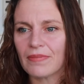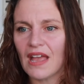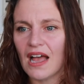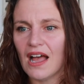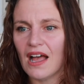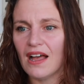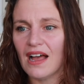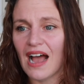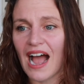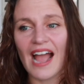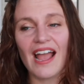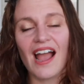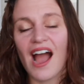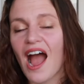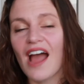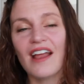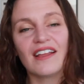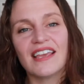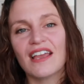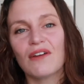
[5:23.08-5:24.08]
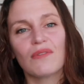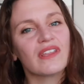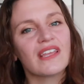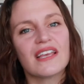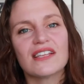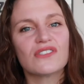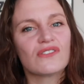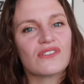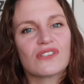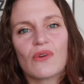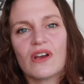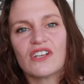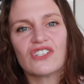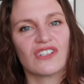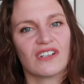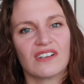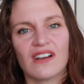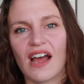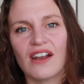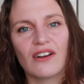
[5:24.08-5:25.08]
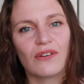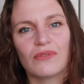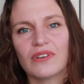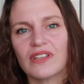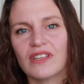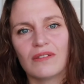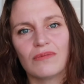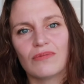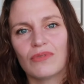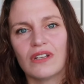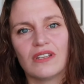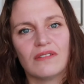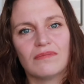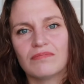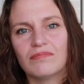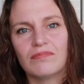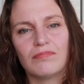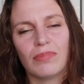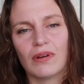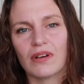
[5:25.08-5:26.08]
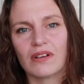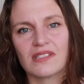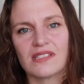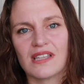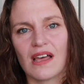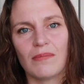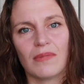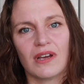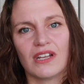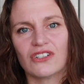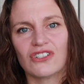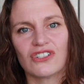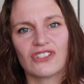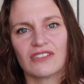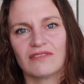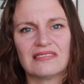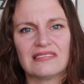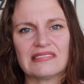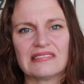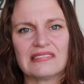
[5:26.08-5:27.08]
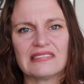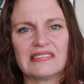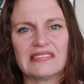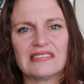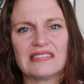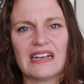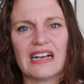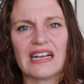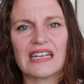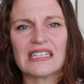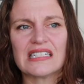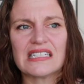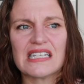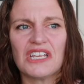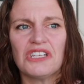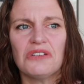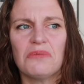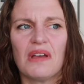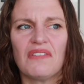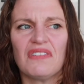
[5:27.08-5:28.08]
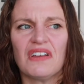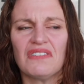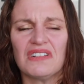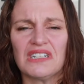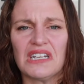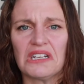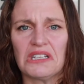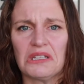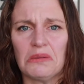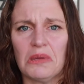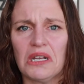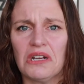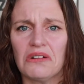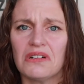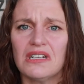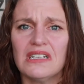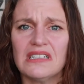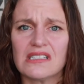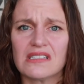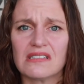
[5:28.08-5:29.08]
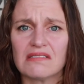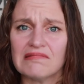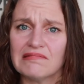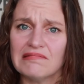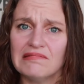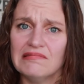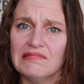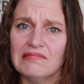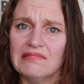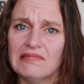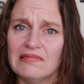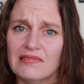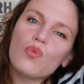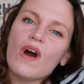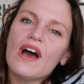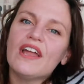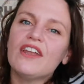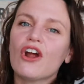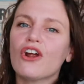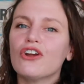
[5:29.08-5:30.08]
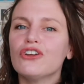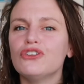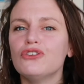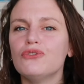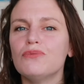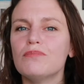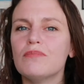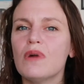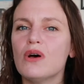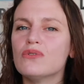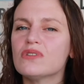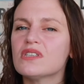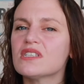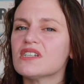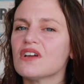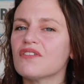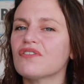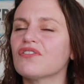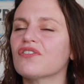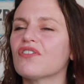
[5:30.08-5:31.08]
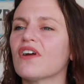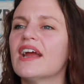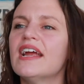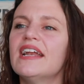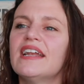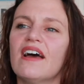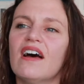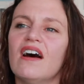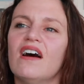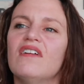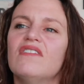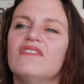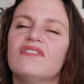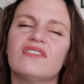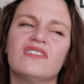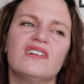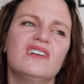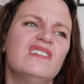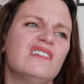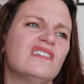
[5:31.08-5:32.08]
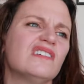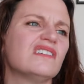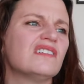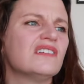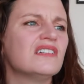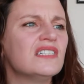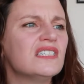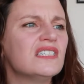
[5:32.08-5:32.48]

I can't really answer this question. I don't really read books that much. I can tell you my favorite documentaries. What are you most afraid of? Oh,